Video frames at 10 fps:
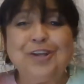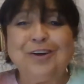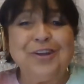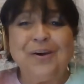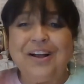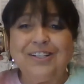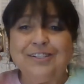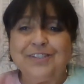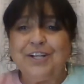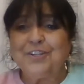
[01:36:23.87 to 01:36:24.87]
Y'all know I
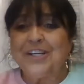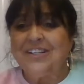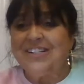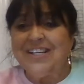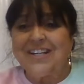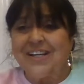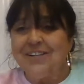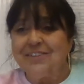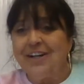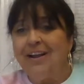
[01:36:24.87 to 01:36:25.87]
love to hear the ticking
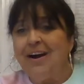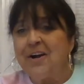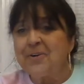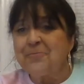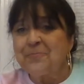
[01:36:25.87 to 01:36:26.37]
of a clock.